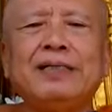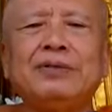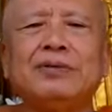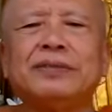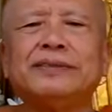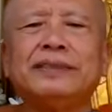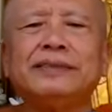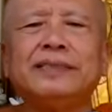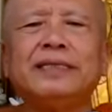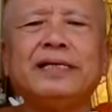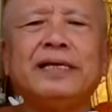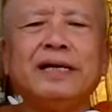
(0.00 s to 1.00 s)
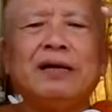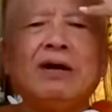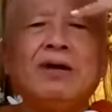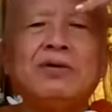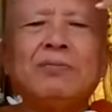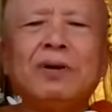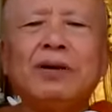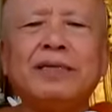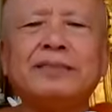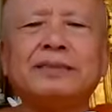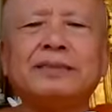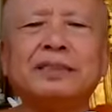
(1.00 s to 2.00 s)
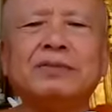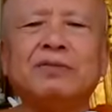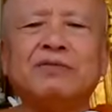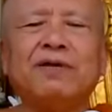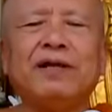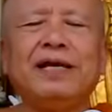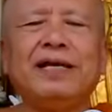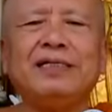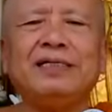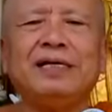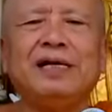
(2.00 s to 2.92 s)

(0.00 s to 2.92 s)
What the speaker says: You got sensing here on your body's feeling.